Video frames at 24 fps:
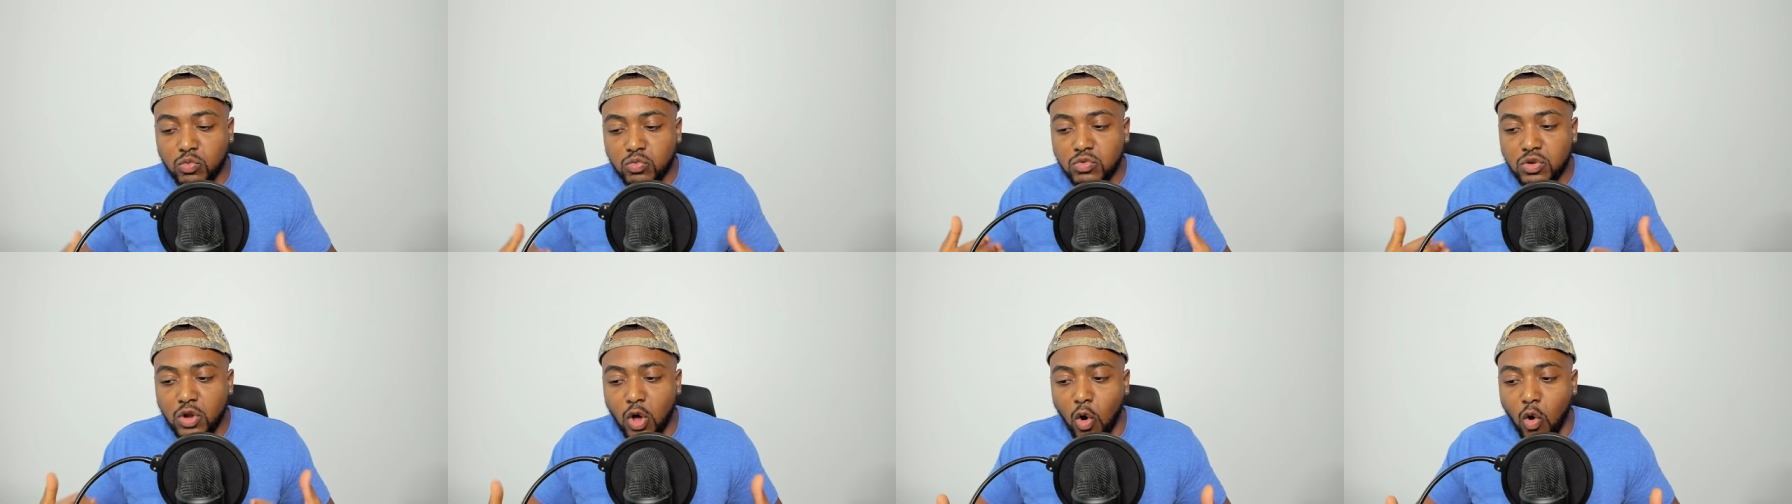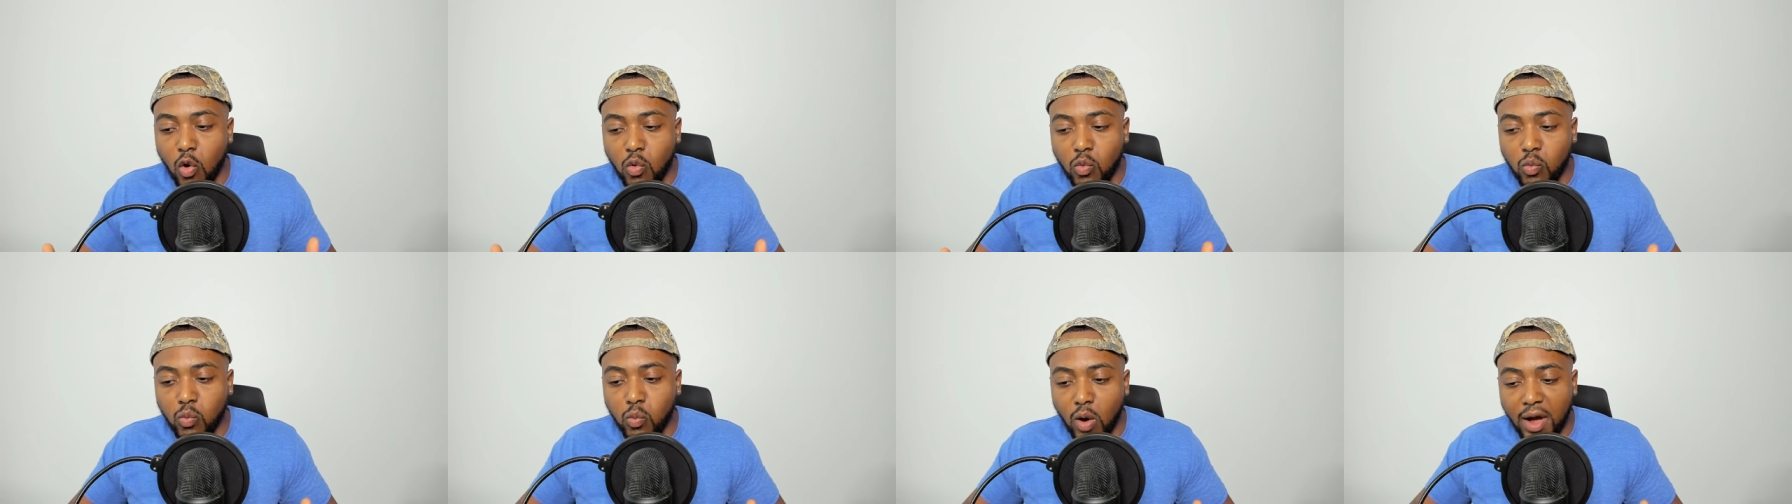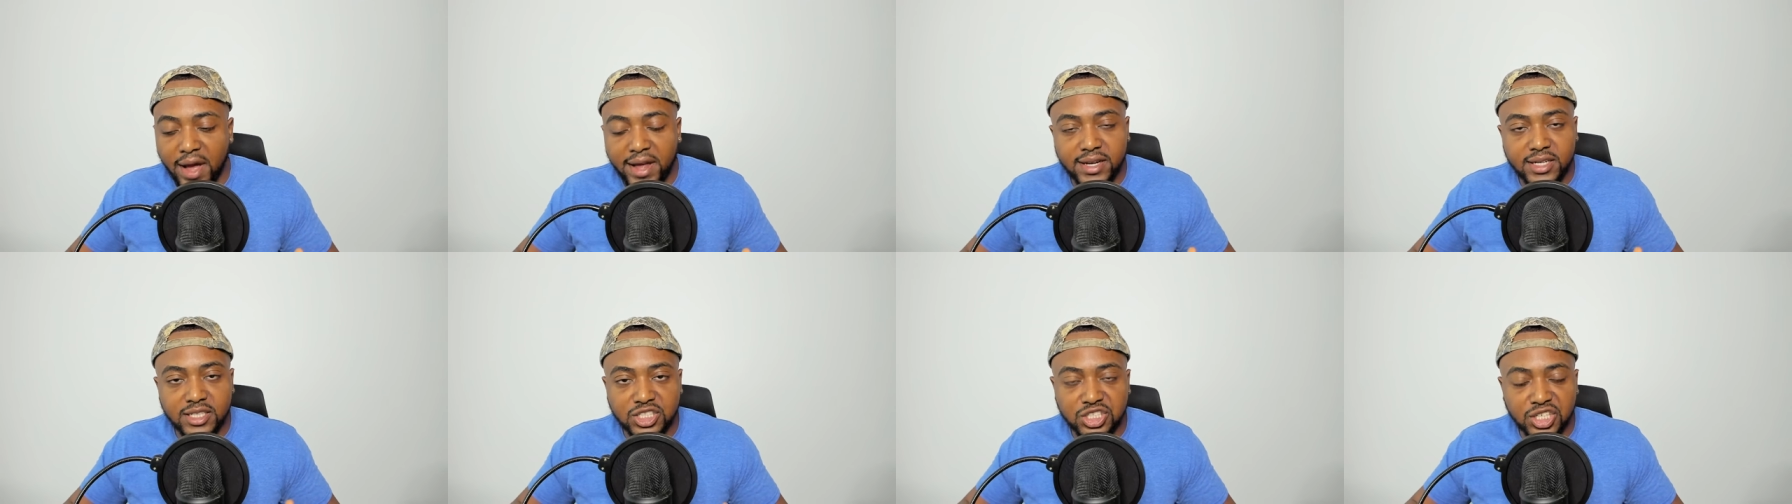know
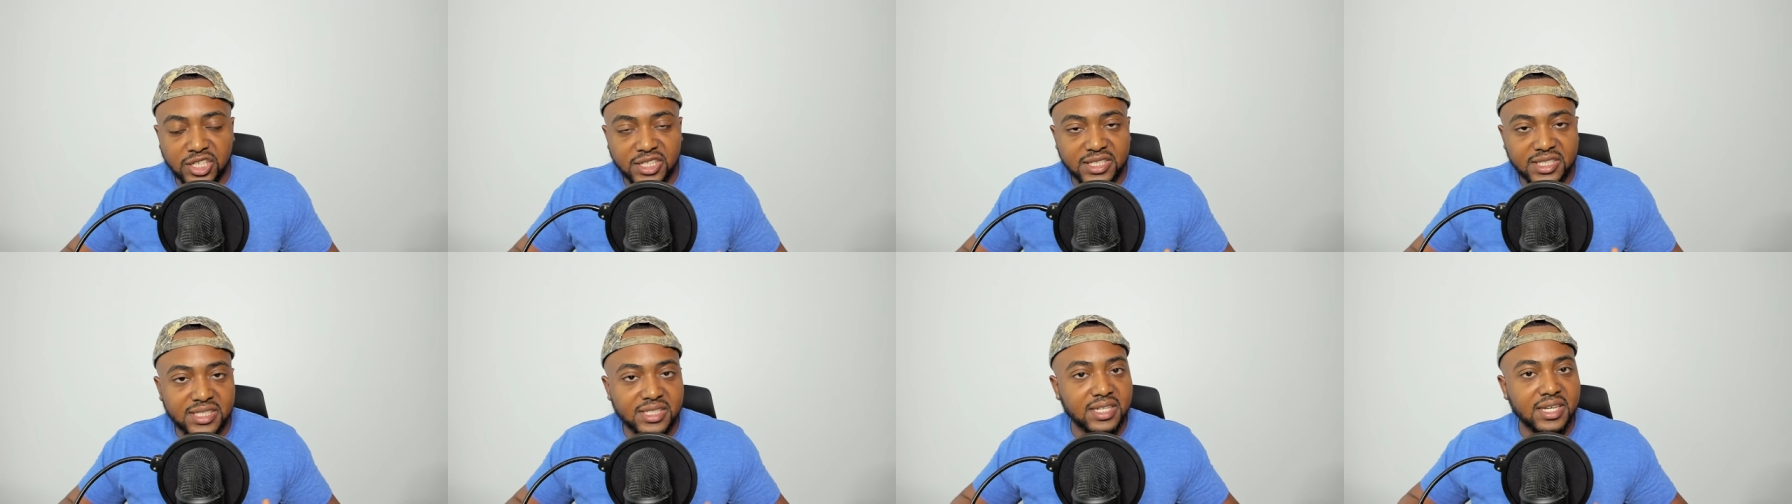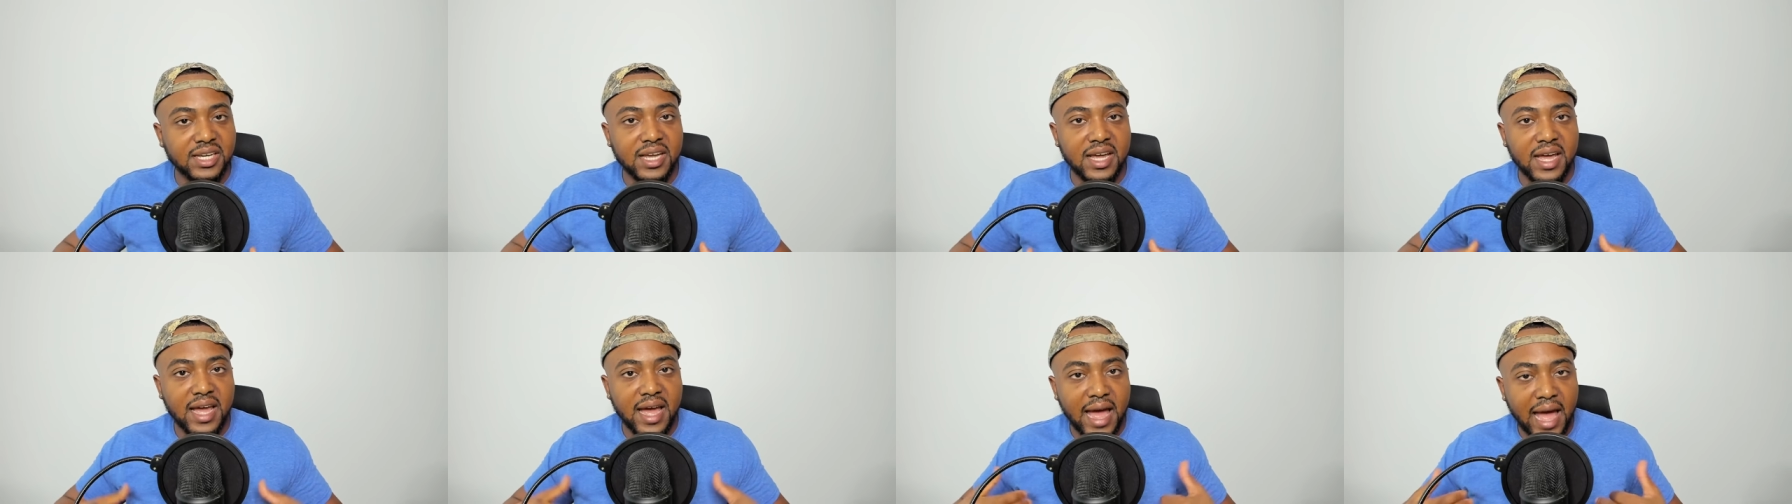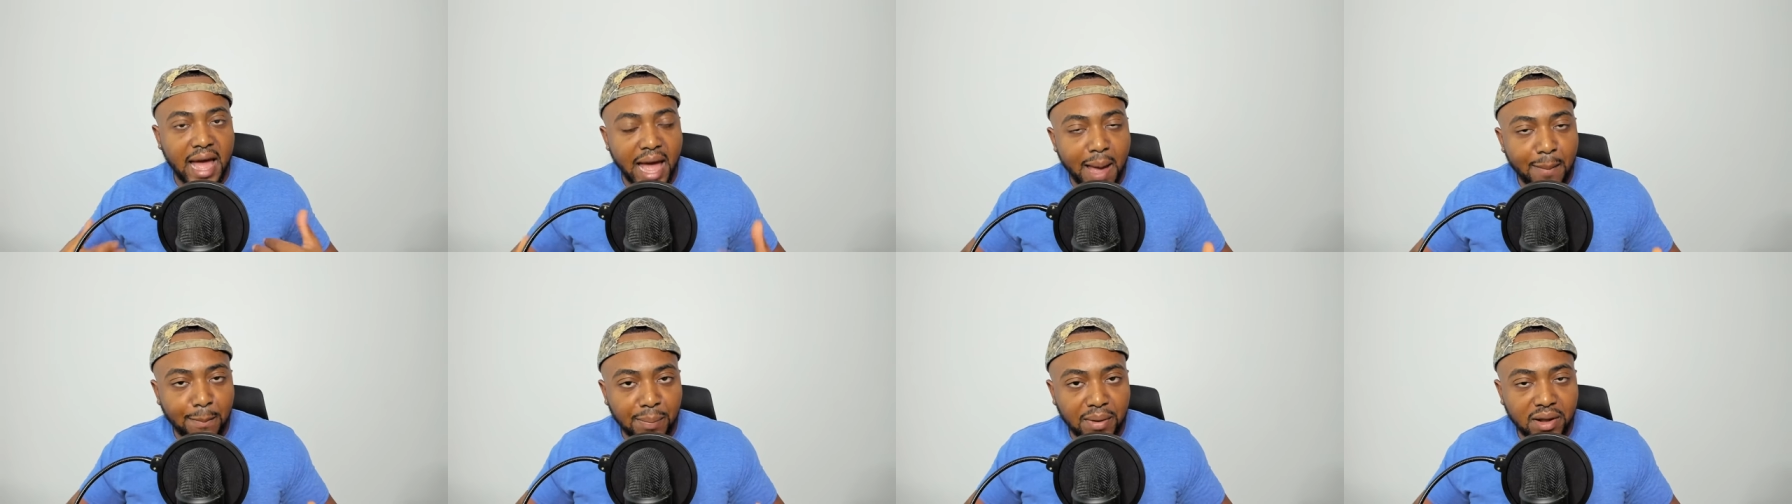what just
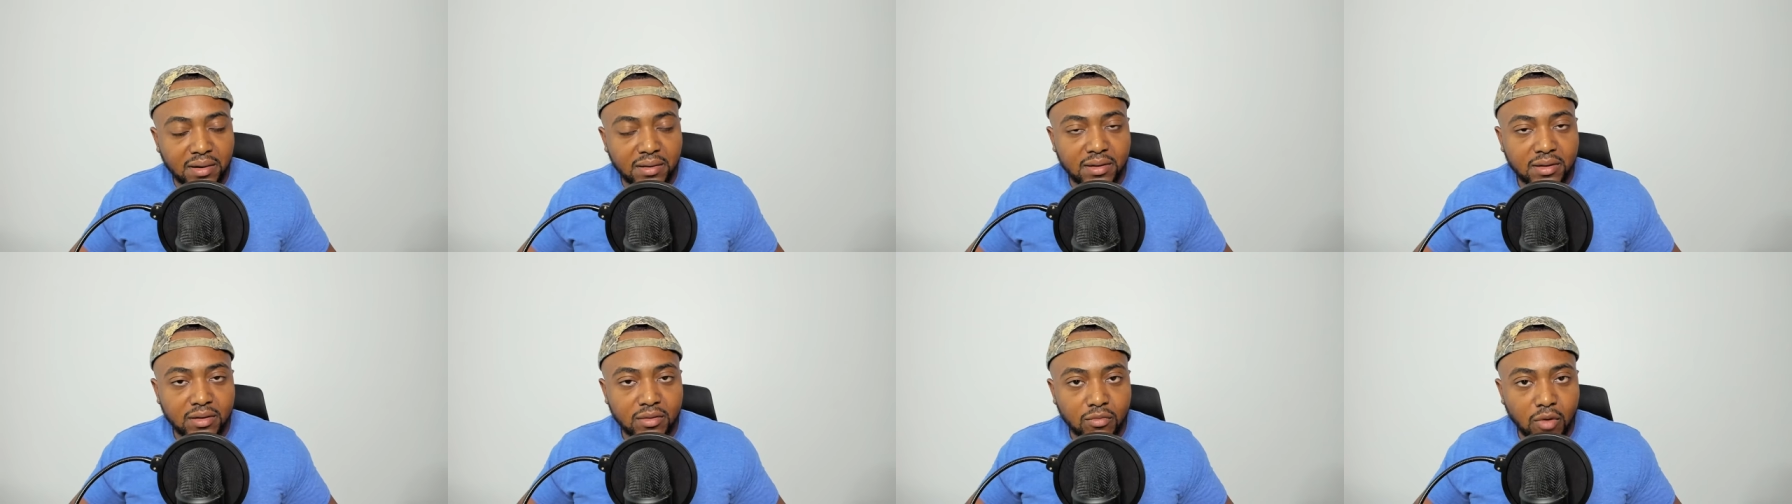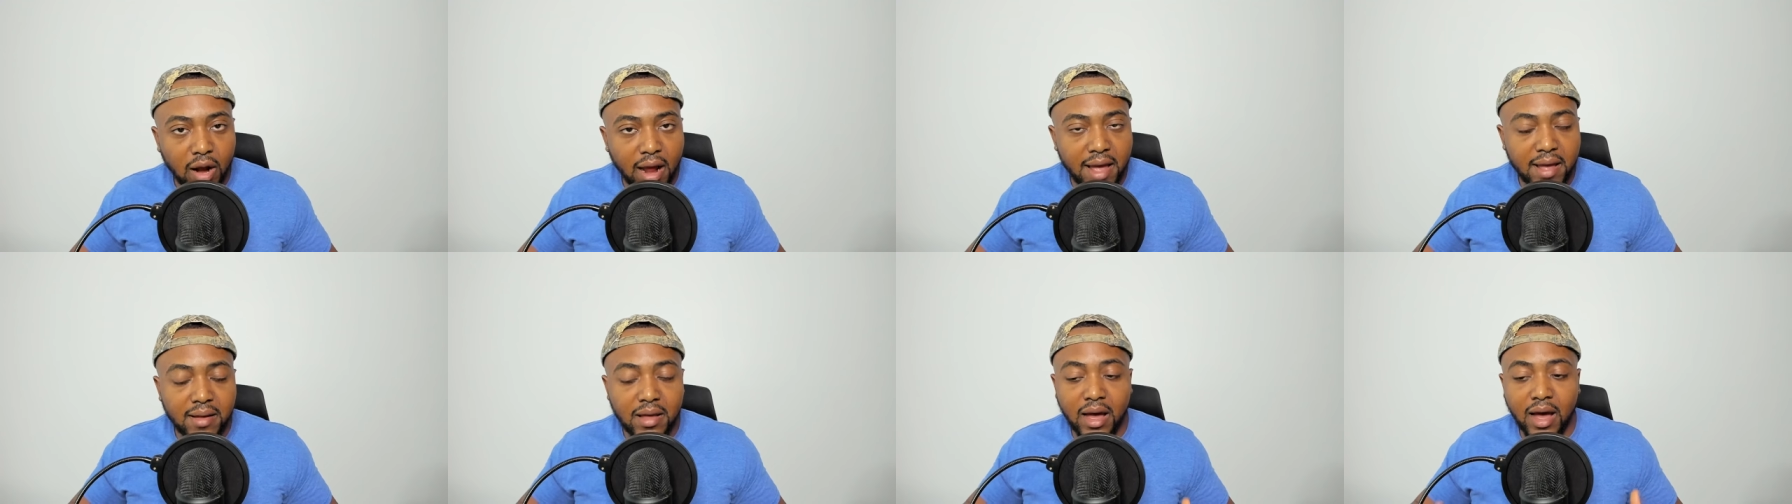happened, right?